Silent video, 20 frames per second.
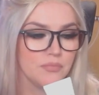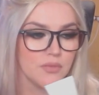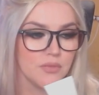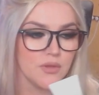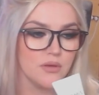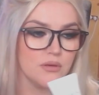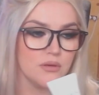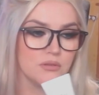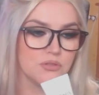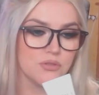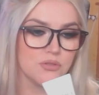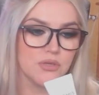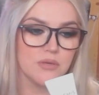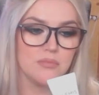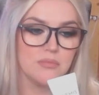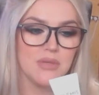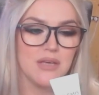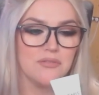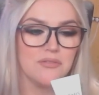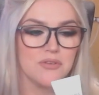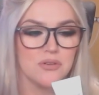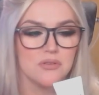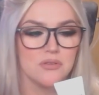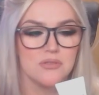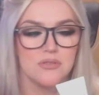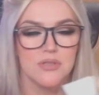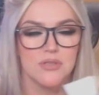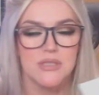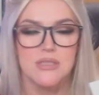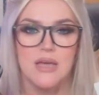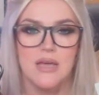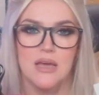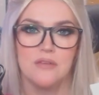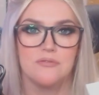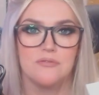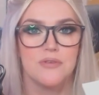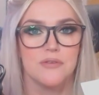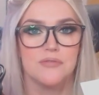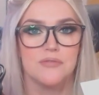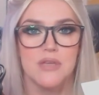Sort of leave it on sort of
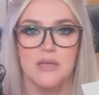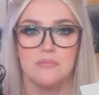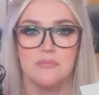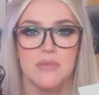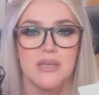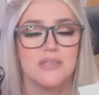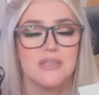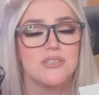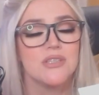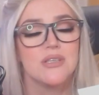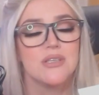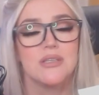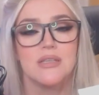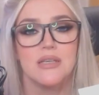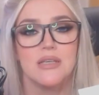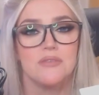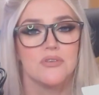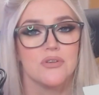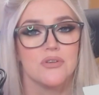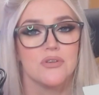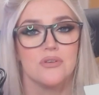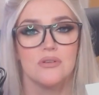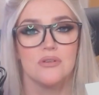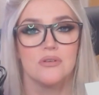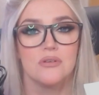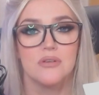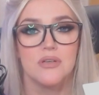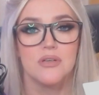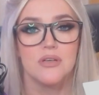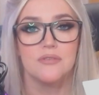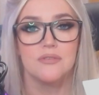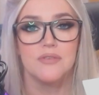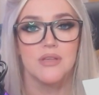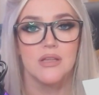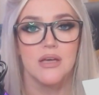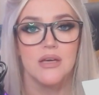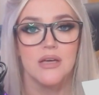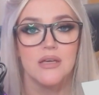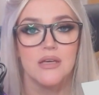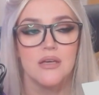10-15 minutes. You can leave it on longer if you
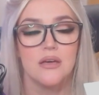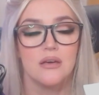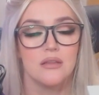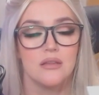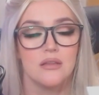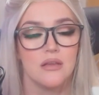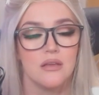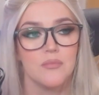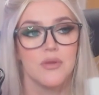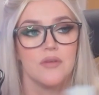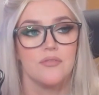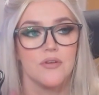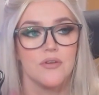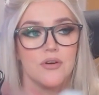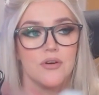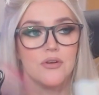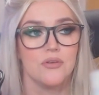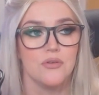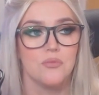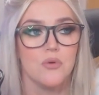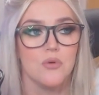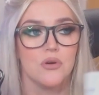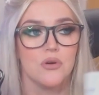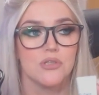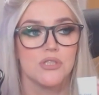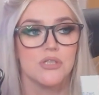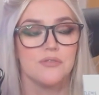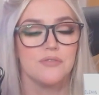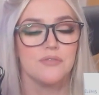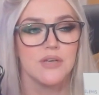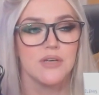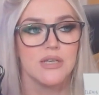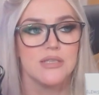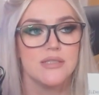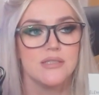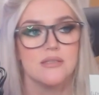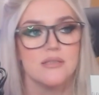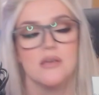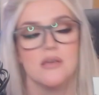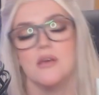like, and then whenever you wash your face,
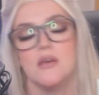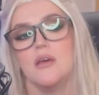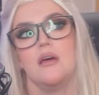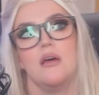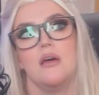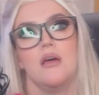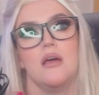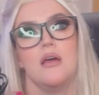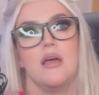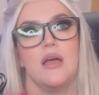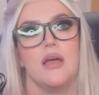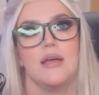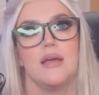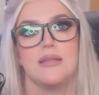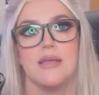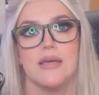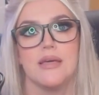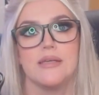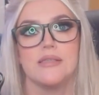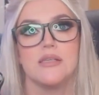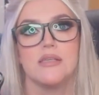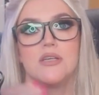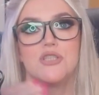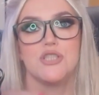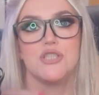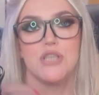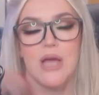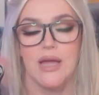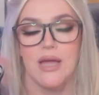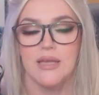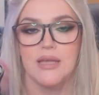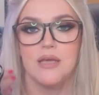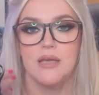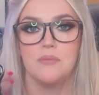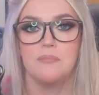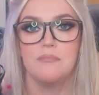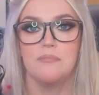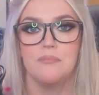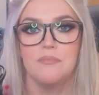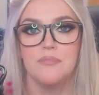it is shiny,
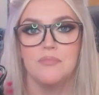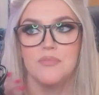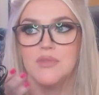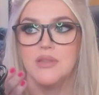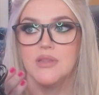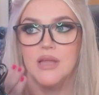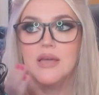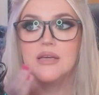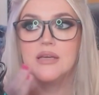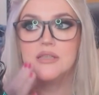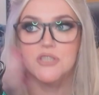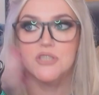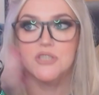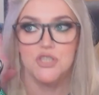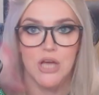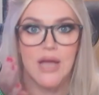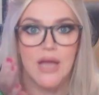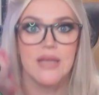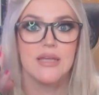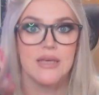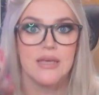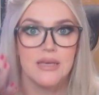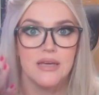like shiny,